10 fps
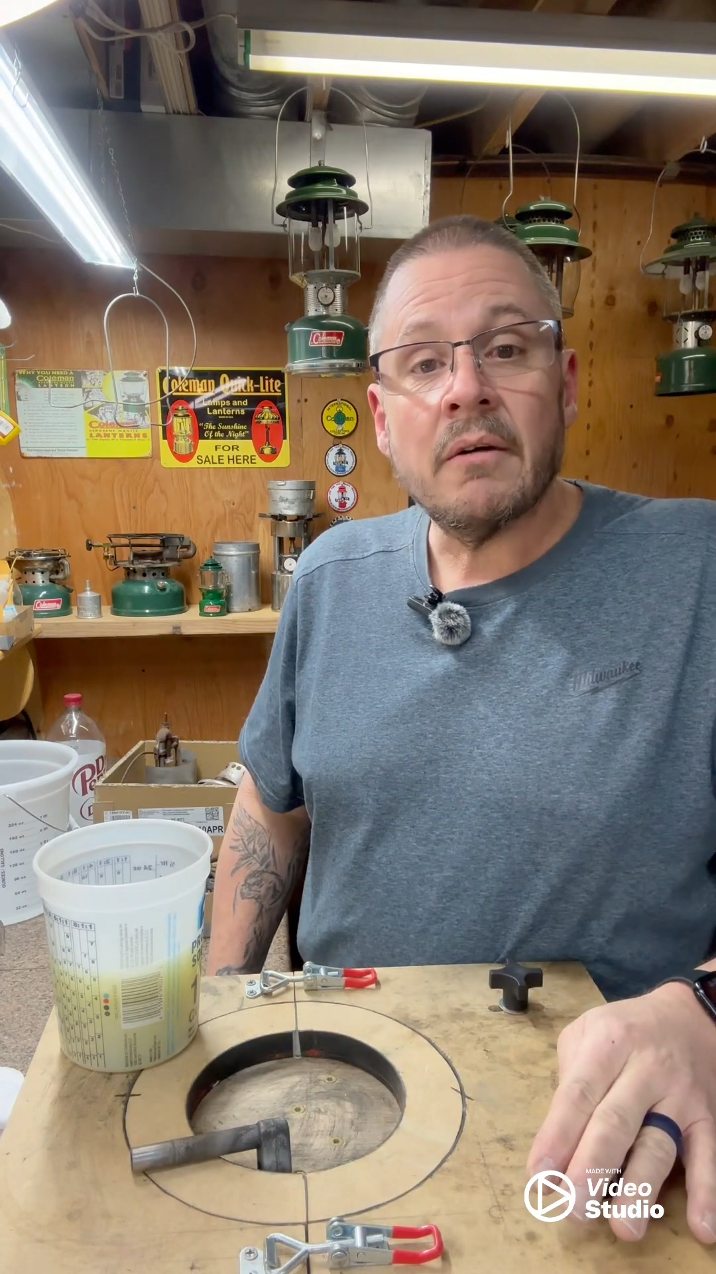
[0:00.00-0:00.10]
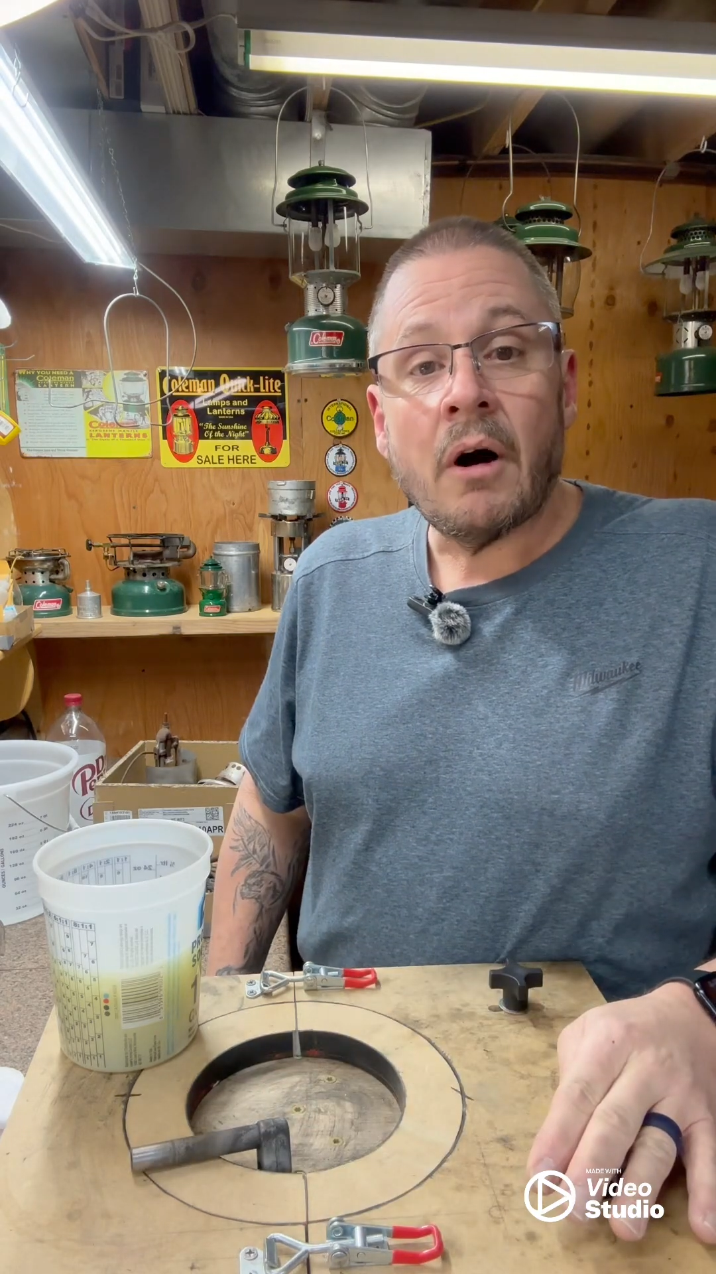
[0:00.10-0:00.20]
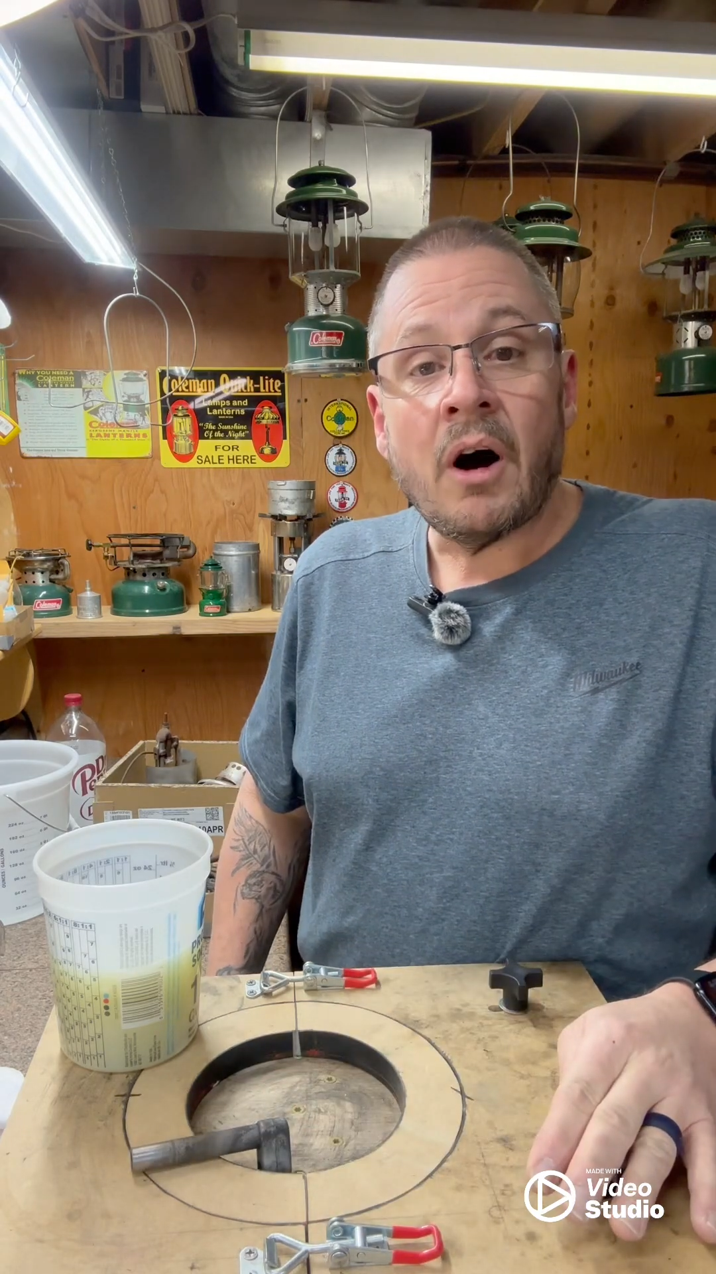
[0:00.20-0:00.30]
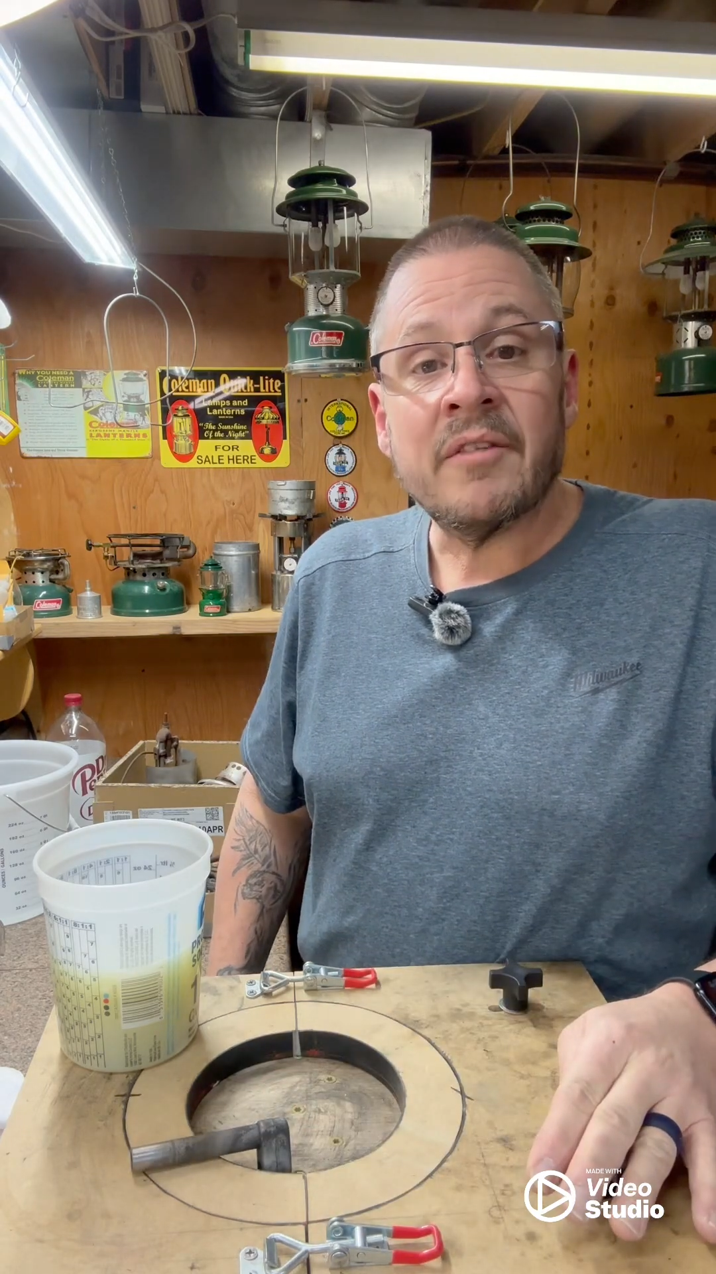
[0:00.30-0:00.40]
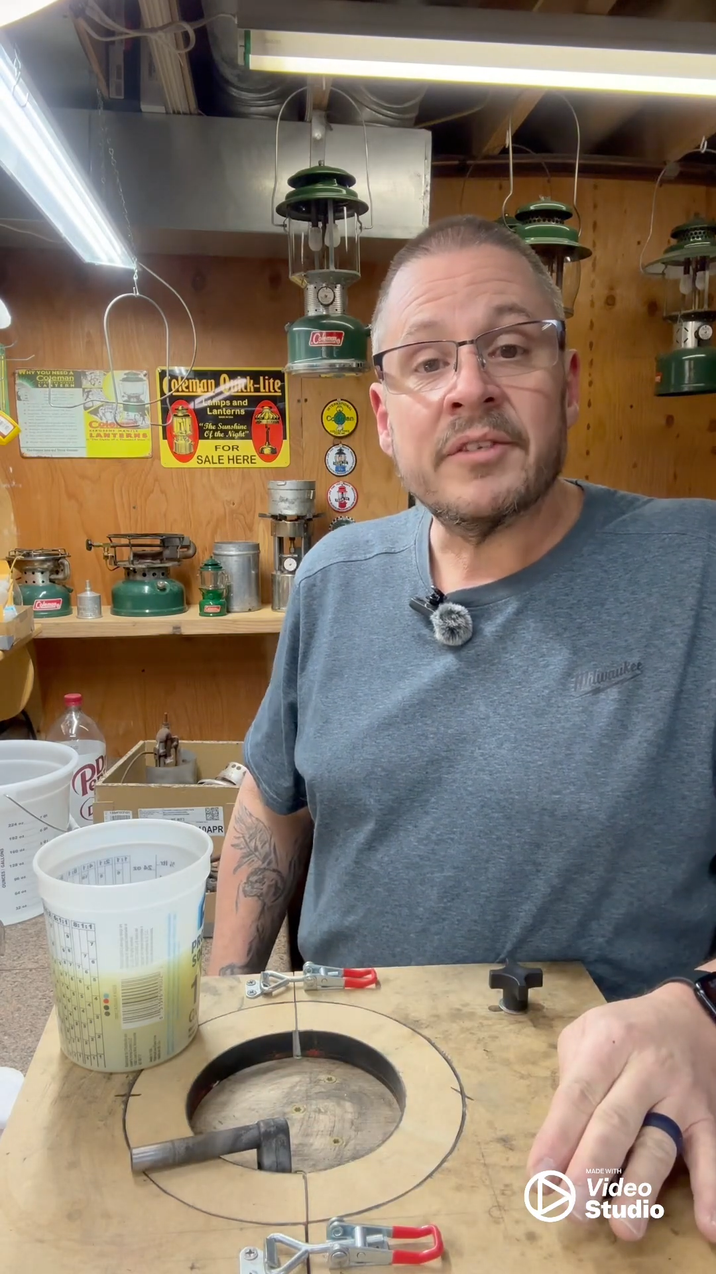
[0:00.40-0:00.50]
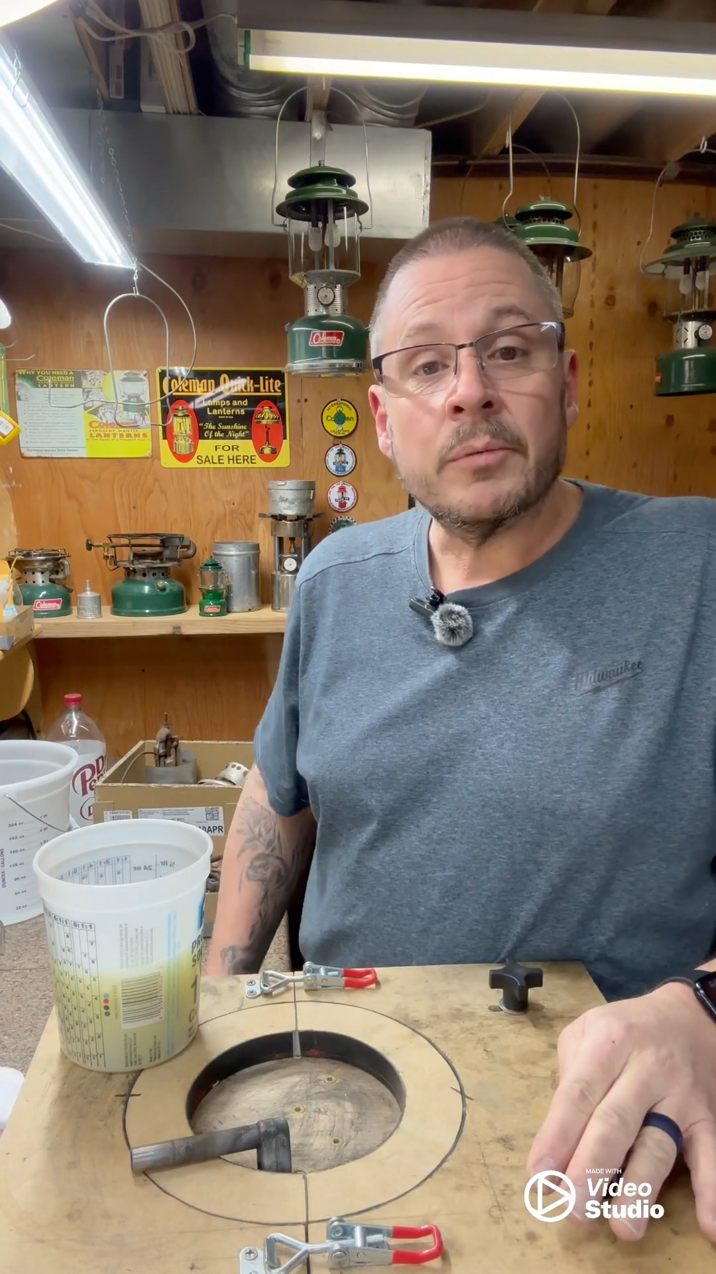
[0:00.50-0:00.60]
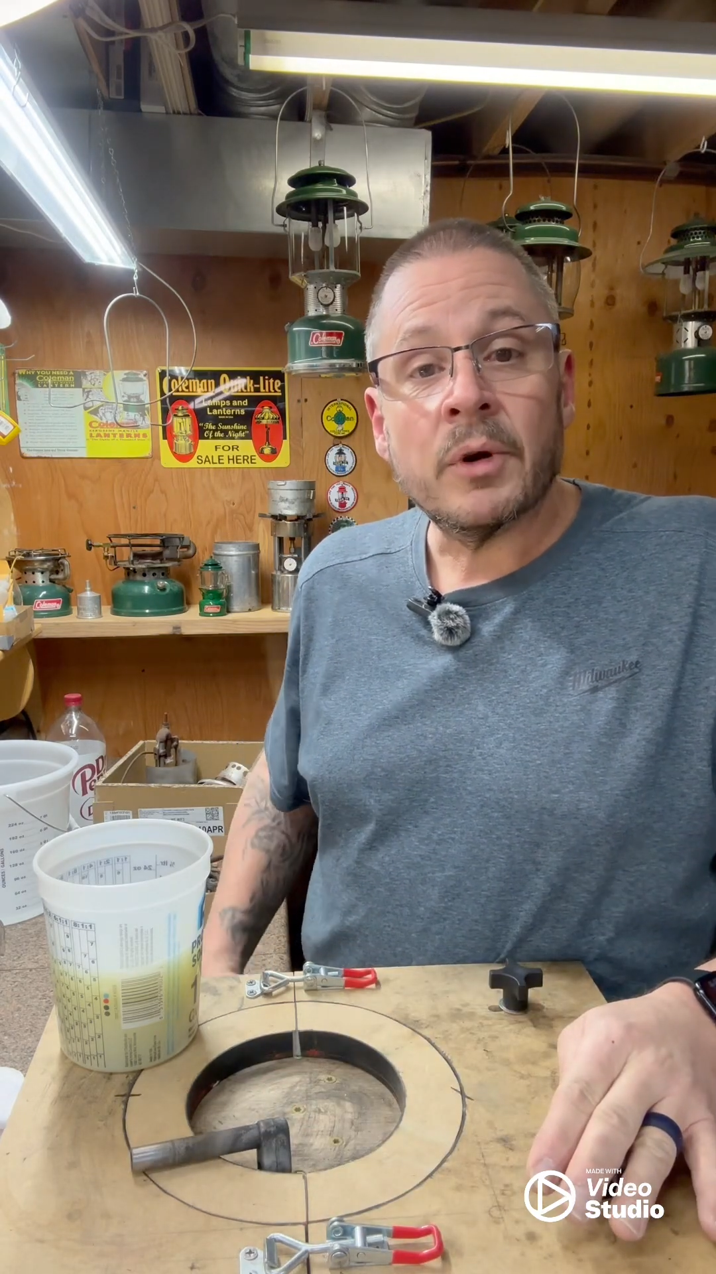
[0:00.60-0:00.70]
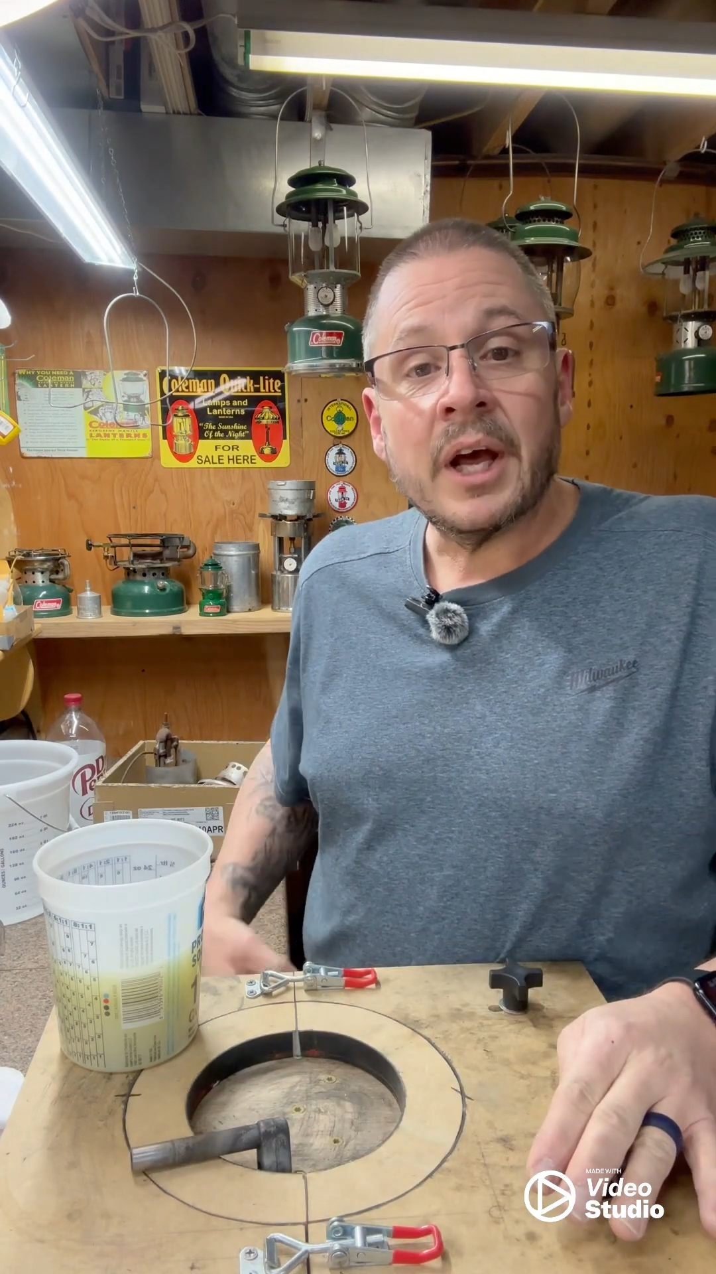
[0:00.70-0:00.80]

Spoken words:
often when